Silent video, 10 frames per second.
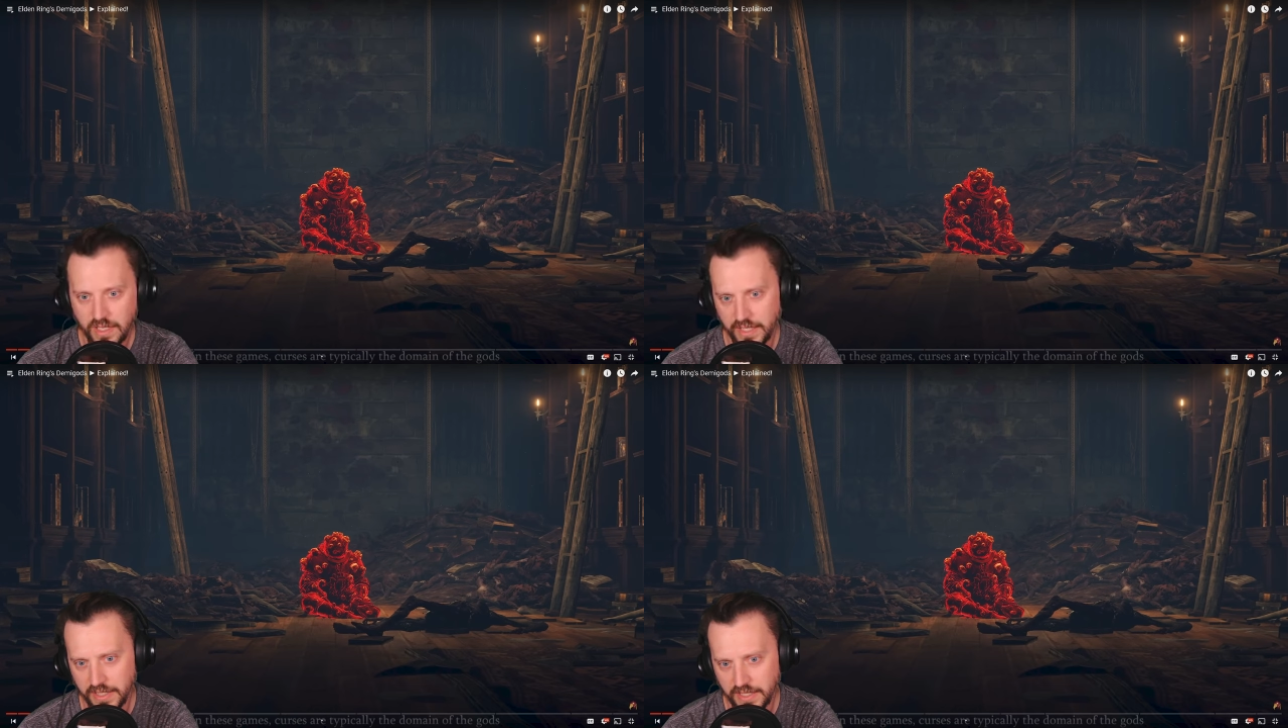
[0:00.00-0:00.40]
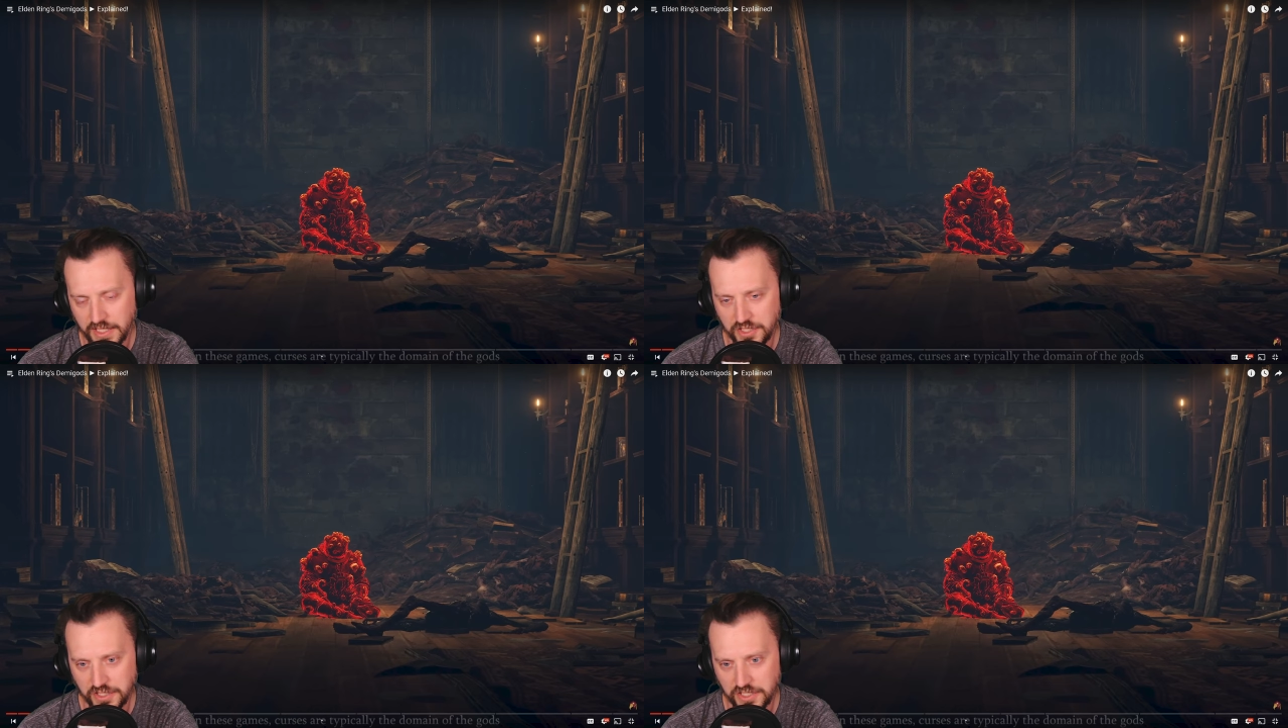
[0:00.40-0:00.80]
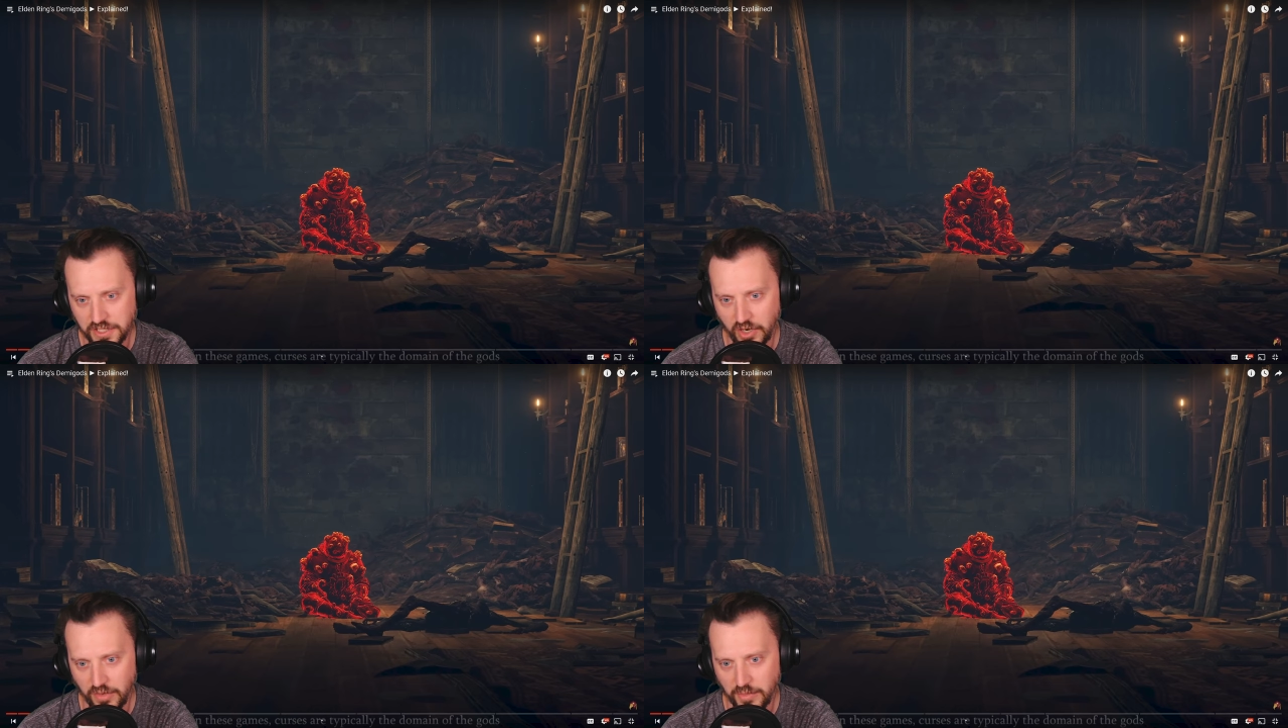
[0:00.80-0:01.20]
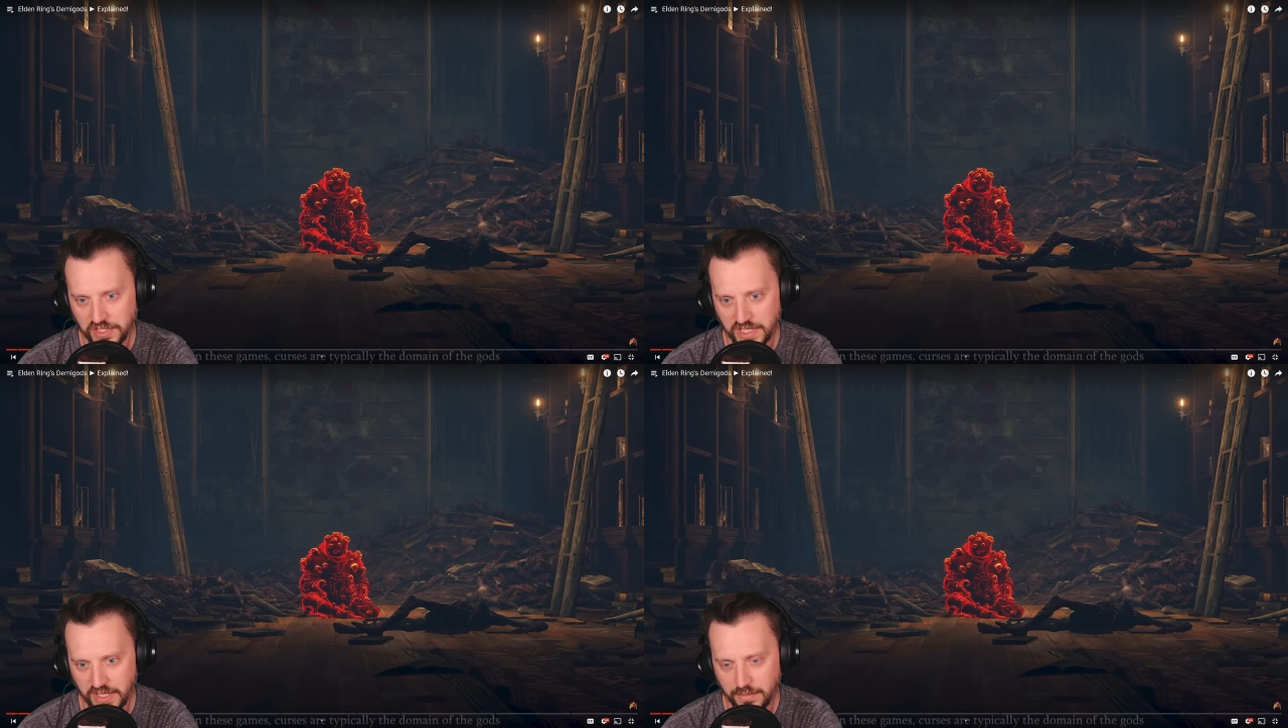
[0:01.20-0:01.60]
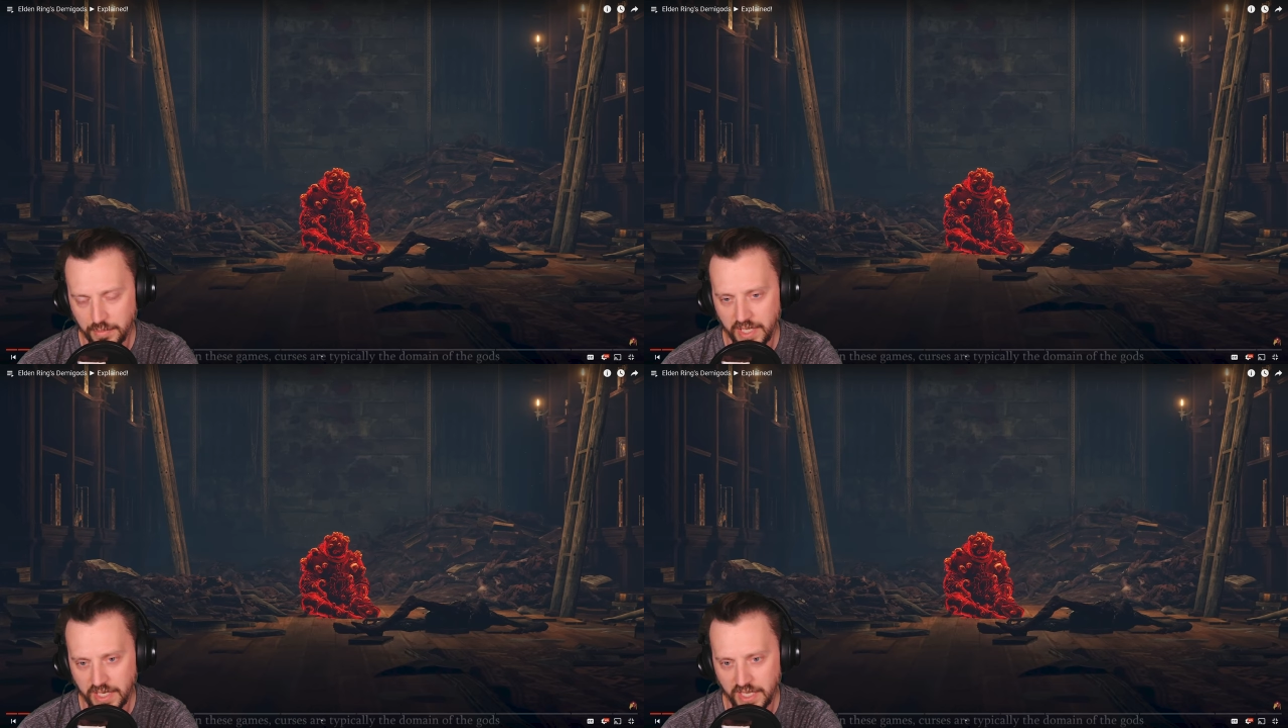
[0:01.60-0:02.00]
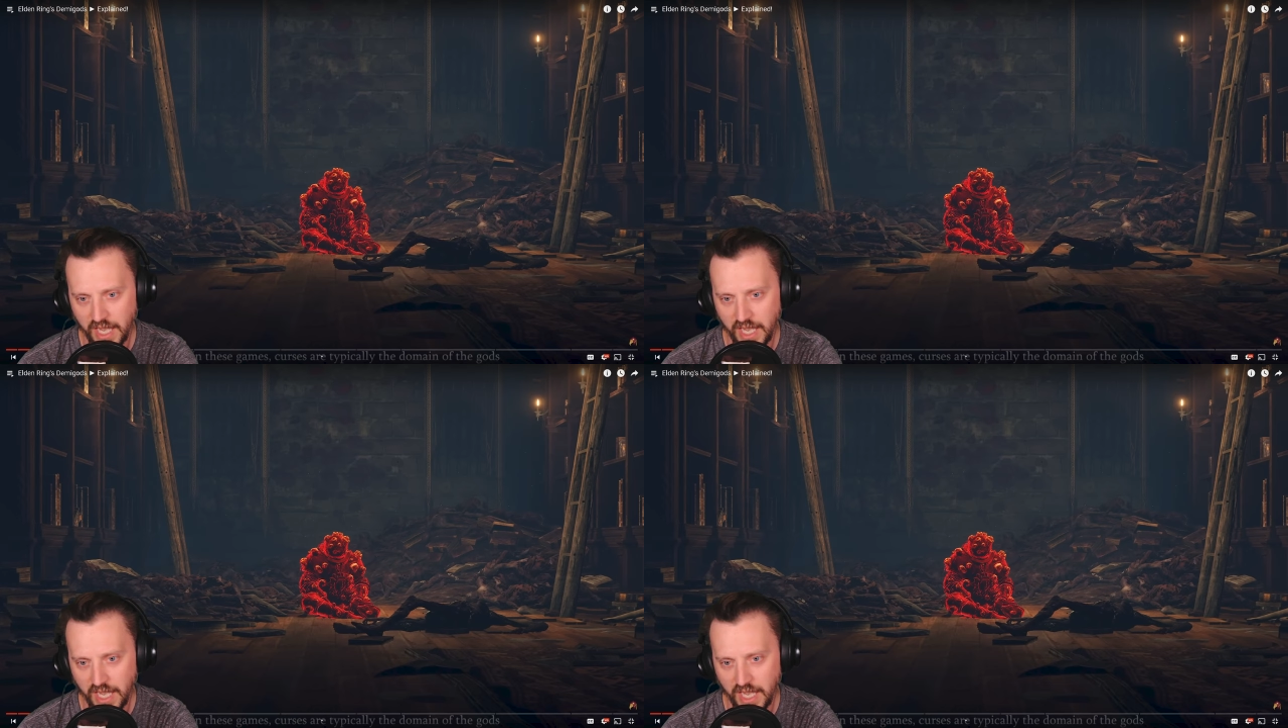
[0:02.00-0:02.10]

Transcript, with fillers: I think that's just an armor set, but